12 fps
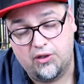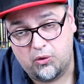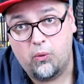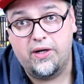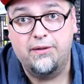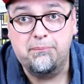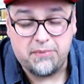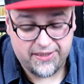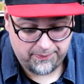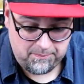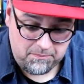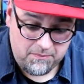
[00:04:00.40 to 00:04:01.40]
for quite a
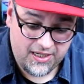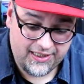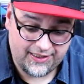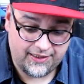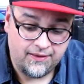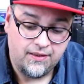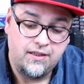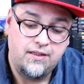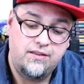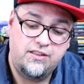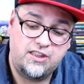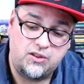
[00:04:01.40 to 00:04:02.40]
bit of money.
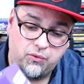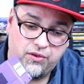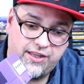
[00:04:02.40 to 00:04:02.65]
So